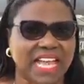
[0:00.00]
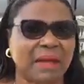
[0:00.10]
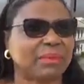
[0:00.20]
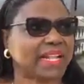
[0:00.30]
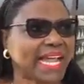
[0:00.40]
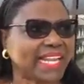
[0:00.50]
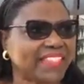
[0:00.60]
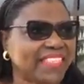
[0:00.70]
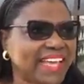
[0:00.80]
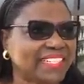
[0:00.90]
I'm
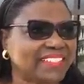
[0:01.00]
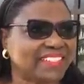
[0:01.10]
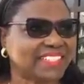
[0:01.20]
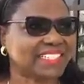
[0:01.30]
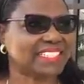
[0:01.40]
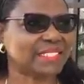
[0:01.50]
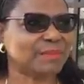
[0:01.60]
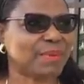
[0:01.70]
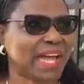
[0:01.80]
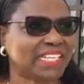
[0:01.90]
glad that this
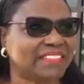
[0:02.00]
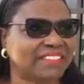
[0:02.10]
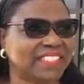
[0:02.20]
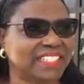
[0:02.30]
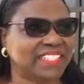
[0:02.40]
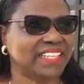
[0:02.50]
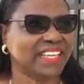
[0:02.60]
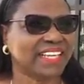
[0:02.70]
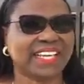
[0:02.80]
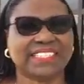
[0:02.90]
part of the
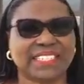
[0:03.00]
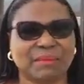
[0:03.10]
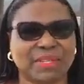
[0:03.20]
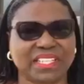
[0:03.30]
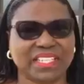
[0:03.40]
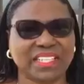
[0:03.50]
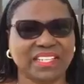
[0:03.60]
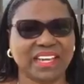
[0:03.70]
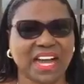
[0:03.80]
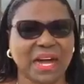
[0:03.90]
Gethsemane
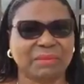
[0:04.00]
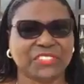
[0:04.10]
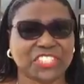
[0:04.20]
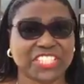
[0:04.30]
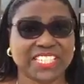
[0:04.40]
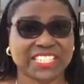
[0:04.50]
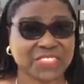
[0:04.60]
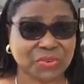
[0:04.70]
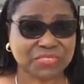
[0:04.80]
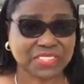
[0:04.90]
journey is
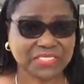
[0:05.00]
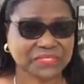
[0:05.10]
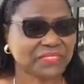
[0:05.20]
over